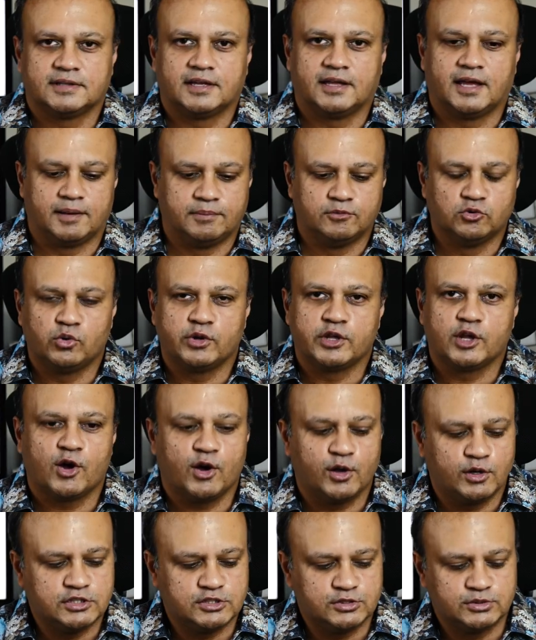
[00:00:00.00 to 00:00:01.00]
And moving
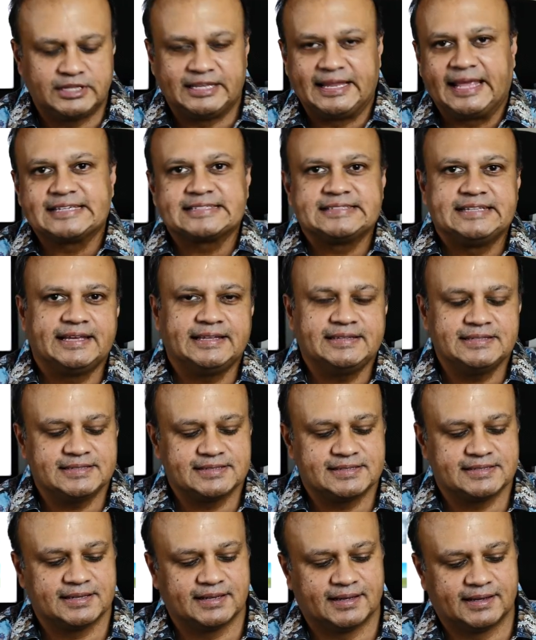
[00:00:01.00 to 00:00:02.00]
on to the next
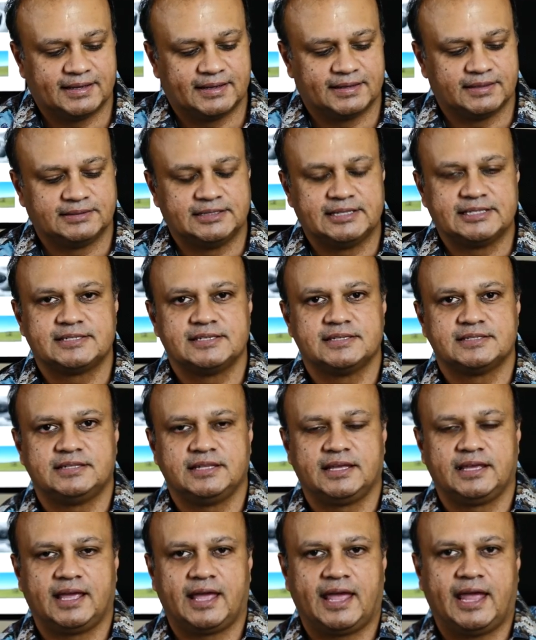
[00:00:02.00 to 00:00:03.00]
lens, this is
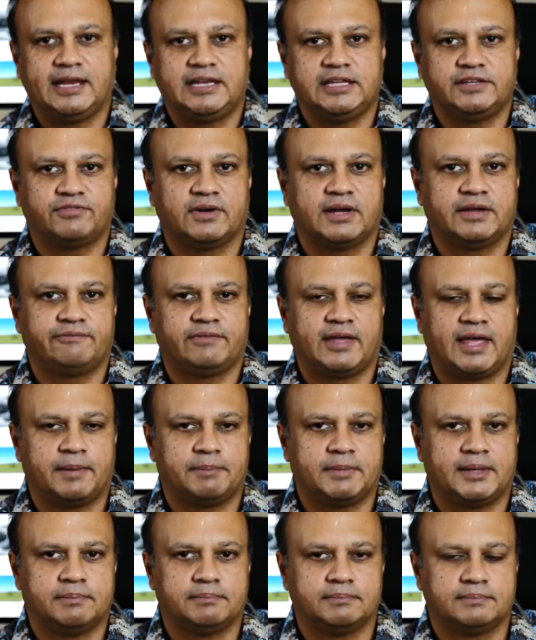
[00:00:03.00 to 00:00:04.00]
the
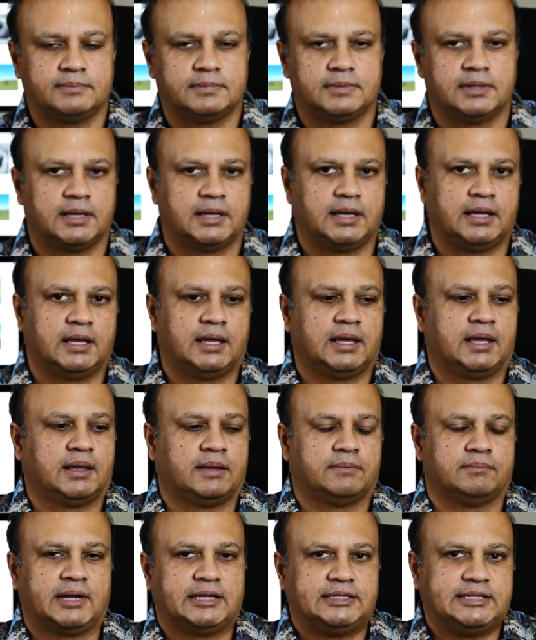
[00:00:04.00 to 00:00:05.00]
85mm,
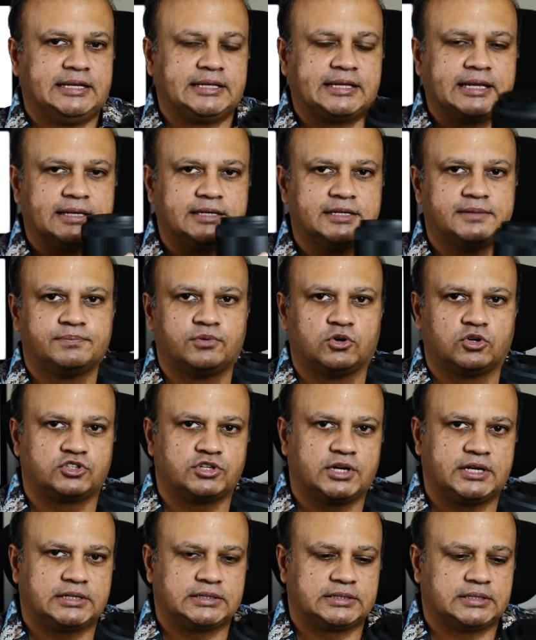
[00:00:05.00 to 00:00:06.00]
my dedicated
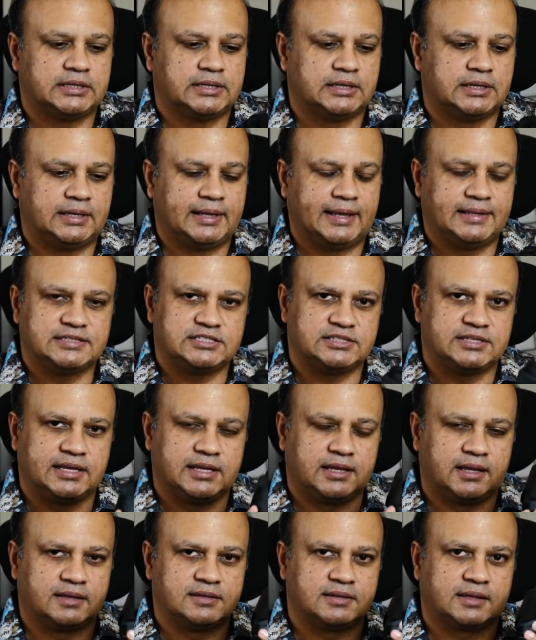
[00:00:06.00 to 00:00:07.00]
portrait lens,
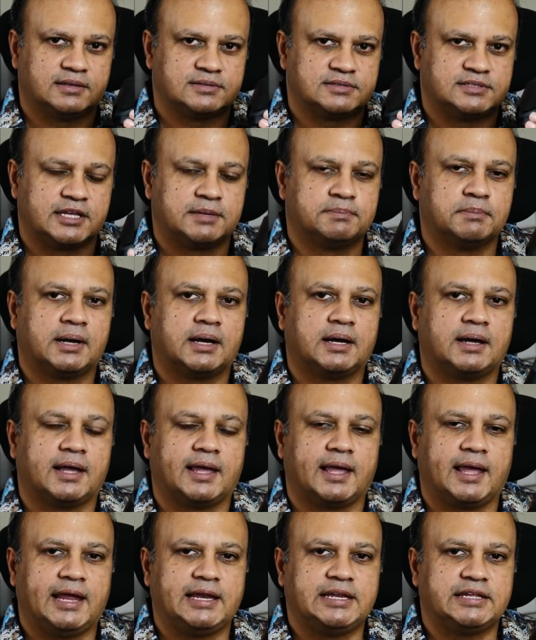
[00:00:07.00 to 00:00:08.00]
the Sigma
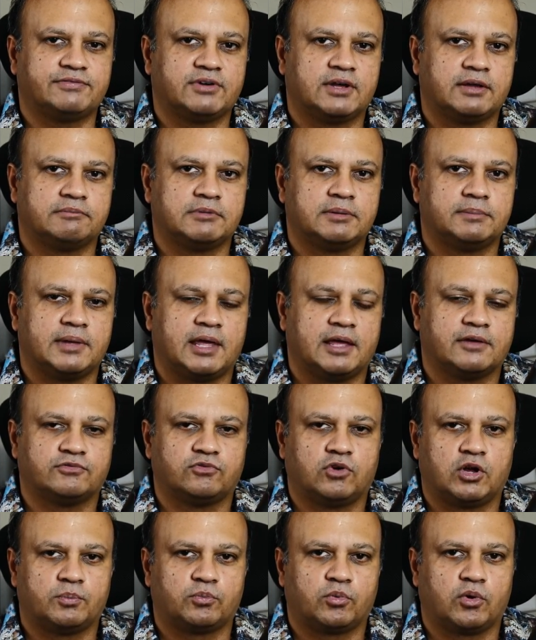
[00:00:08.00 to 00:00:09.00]
85mm
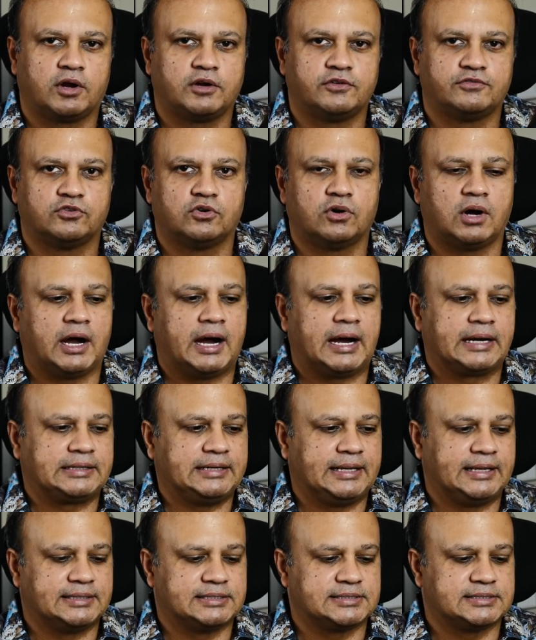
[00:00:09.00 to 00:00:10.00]
f1.4 art
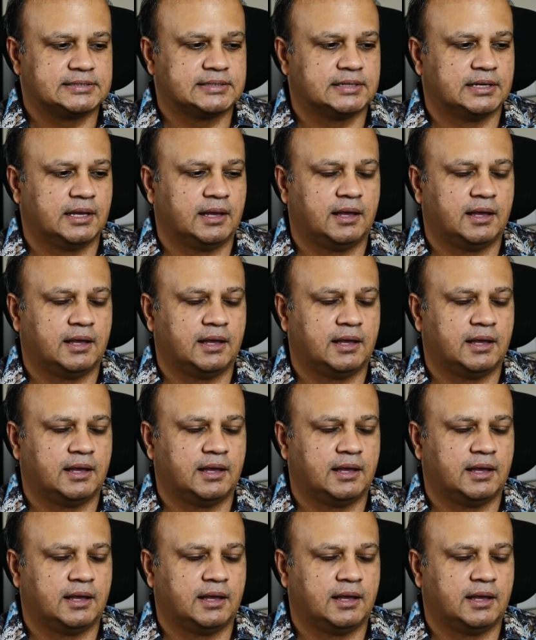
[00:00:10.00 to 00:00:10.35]
lens.